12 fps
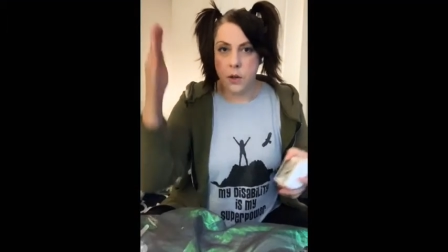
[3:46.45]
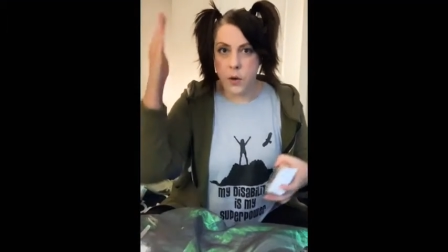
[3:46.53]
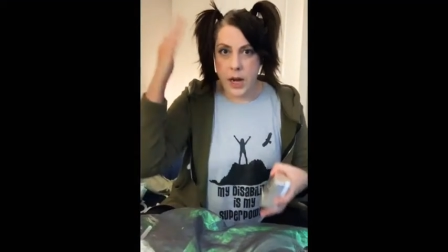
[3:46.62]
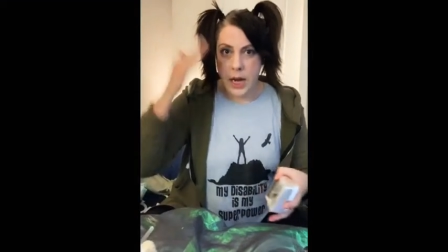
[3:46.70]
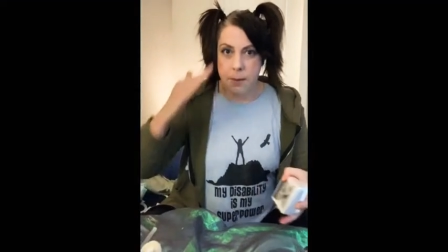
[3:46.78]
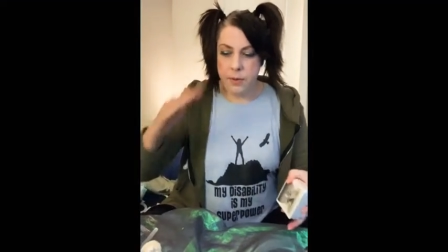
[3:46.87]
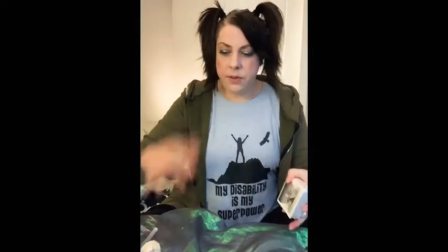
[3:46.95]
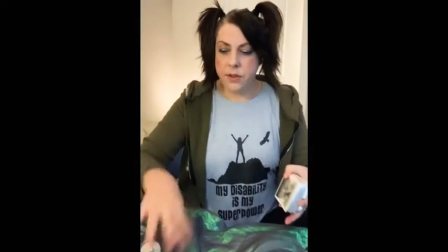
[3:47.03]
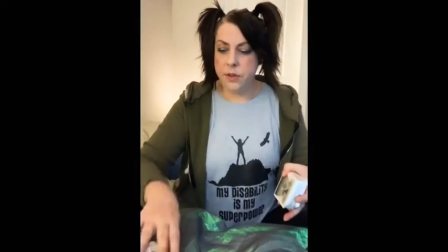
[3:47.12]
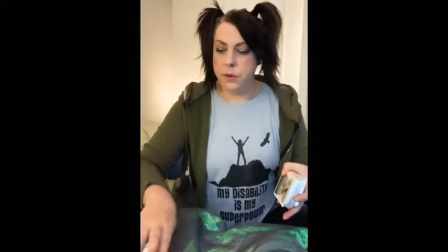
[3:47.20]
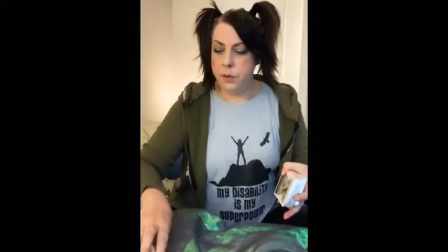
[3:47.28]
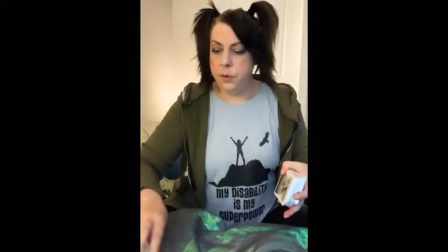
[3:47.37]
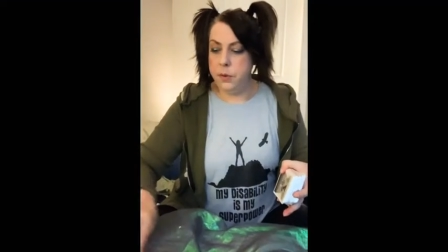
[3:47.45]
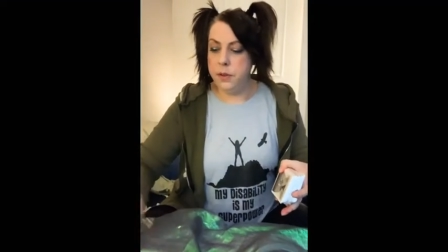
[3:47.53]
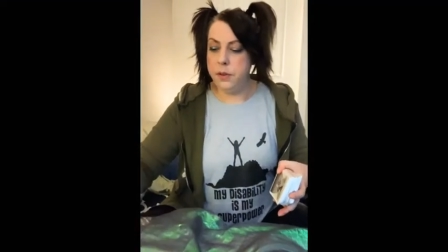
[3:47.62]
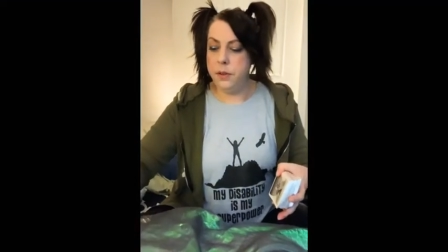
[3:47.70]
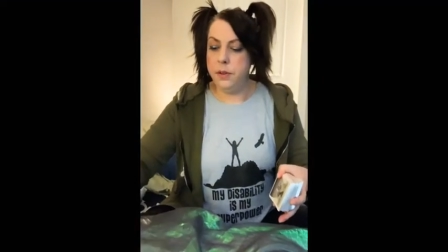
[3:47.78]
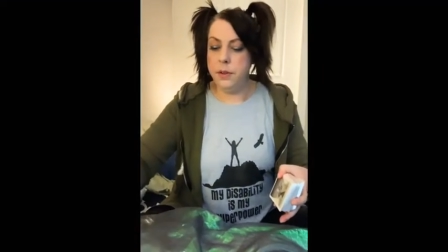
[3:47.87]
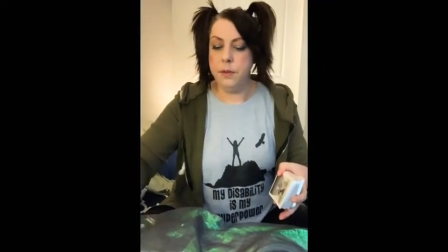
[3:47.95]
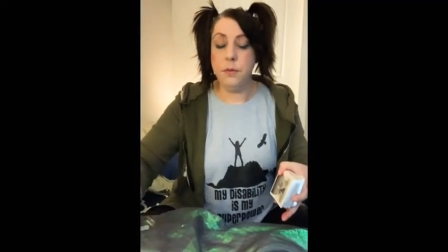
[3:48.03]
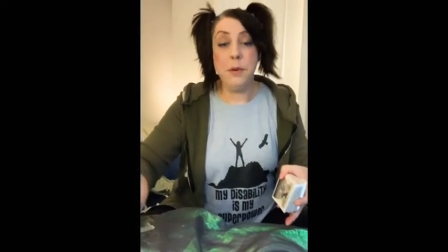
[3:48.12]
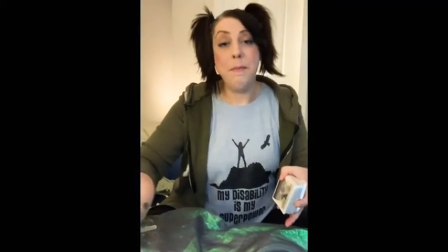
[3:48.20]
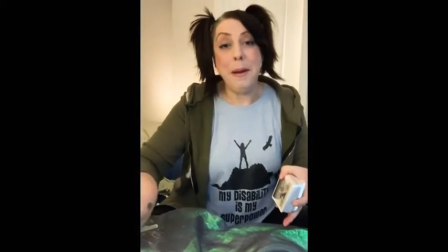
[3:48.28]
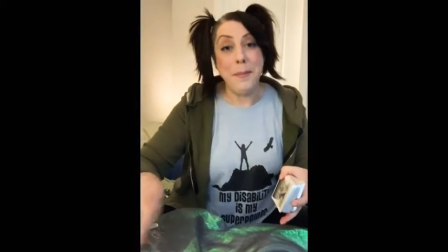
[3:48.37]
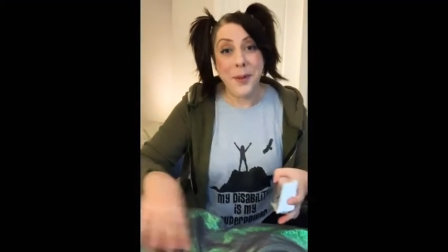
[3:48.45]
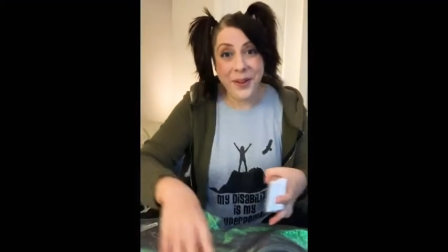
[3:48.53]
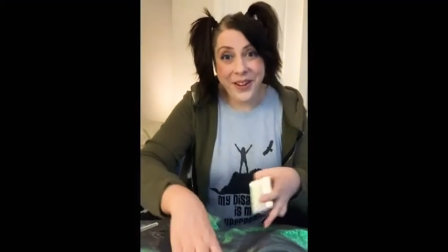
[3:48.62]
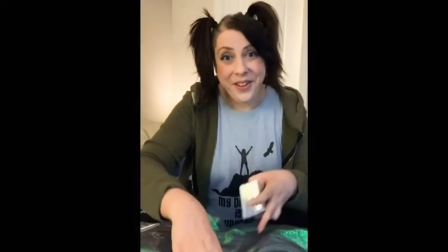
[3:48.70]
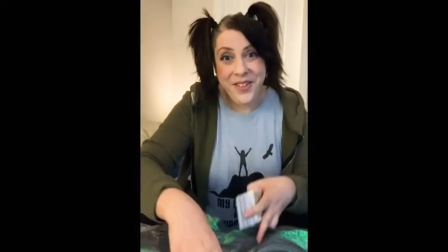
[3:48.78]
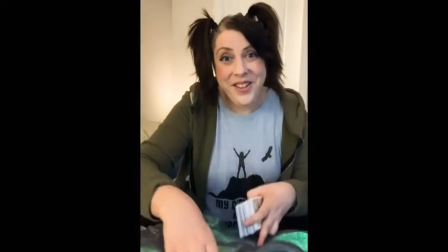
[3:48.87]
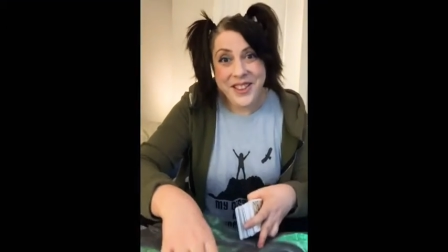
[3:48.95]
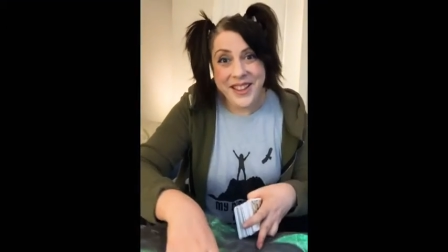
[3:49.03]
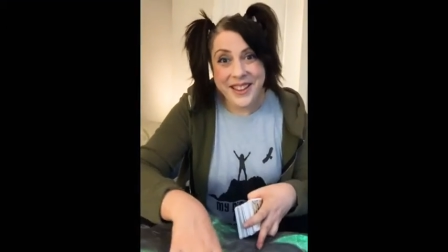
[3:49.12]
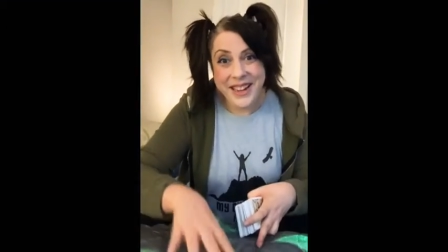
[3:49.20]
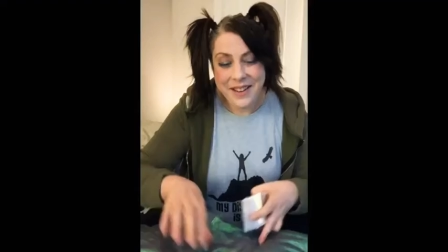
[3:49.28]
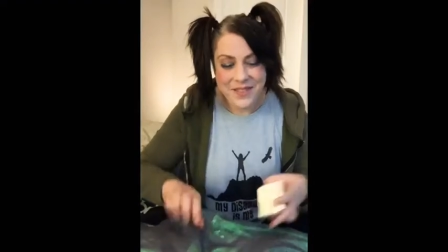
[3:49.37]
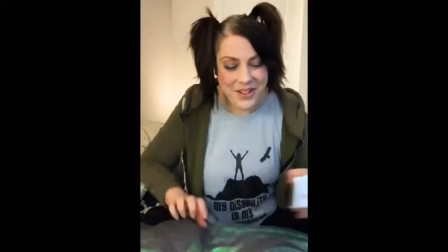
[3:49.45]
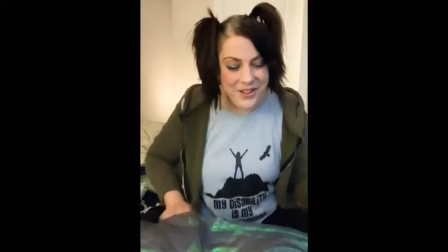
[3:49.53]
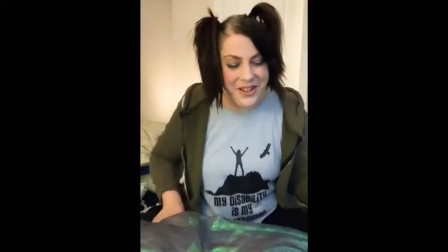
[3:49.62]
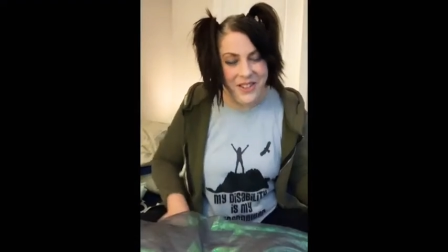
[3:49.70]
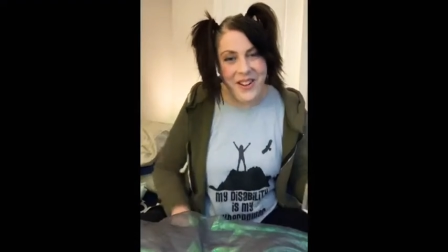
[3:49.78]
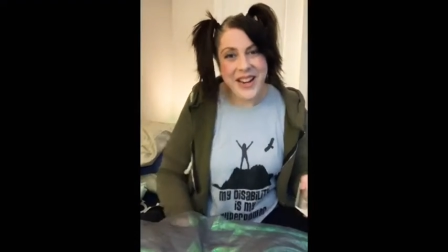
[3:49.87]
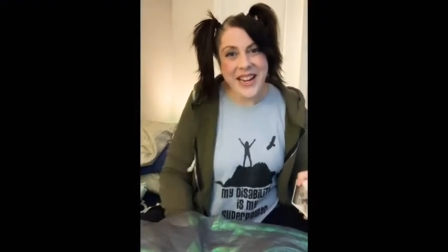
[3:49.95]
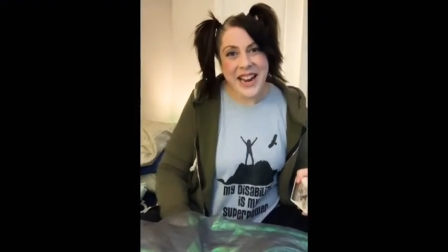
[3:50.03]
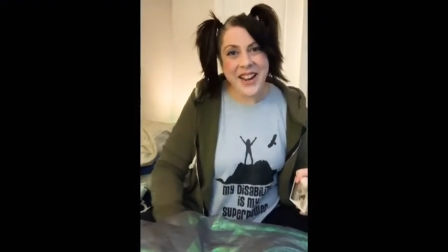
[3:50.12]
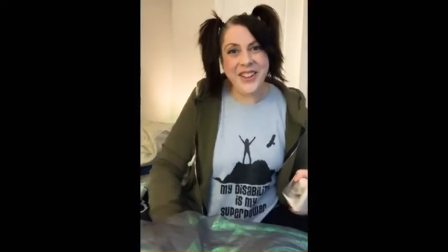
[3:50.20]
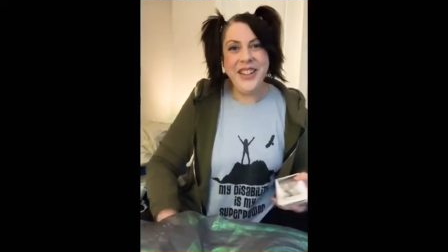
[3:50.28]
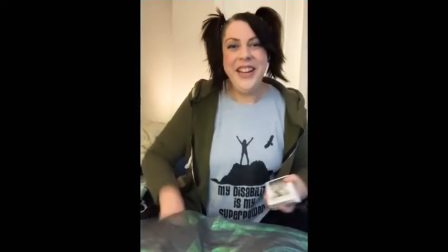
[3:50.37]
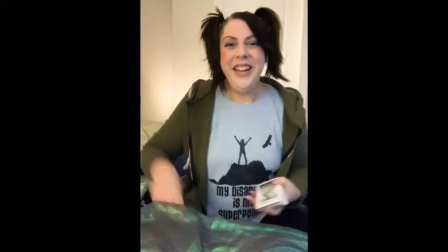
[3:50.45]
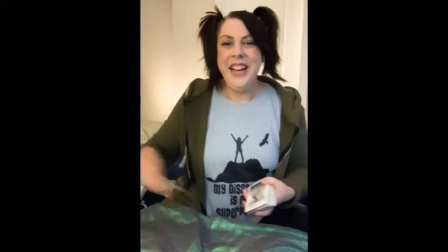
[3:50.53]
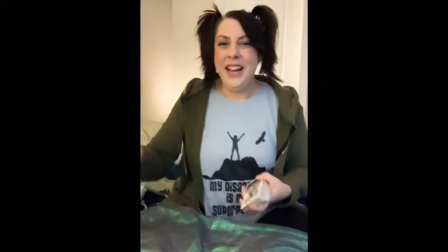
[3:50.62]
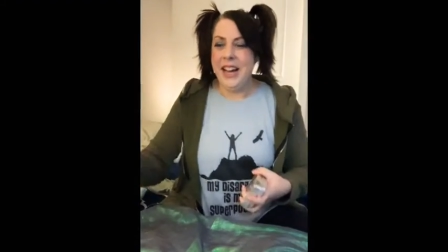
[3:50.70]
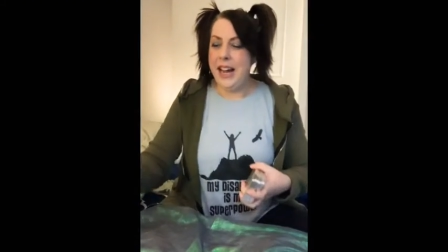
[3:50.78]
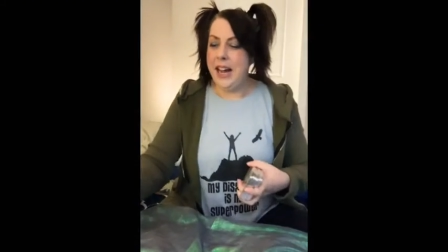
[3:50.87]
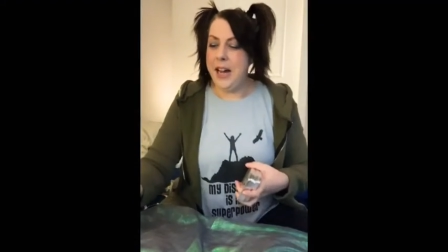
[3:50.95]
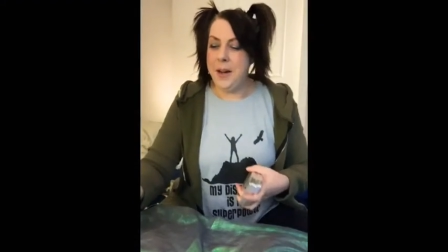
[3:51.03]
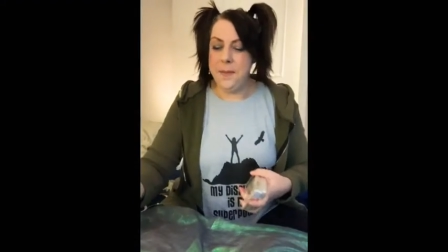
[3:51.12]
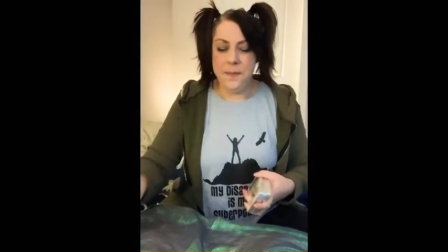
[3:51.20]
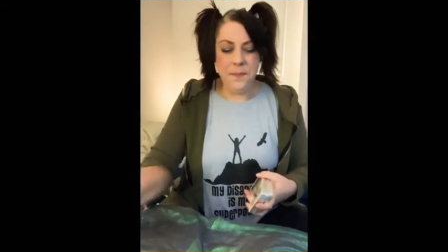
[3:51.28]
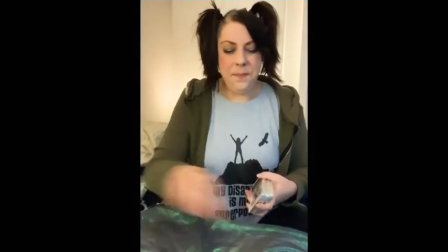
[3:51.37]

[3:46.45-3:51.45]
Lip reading: able to remember everything that I'm doing right now. And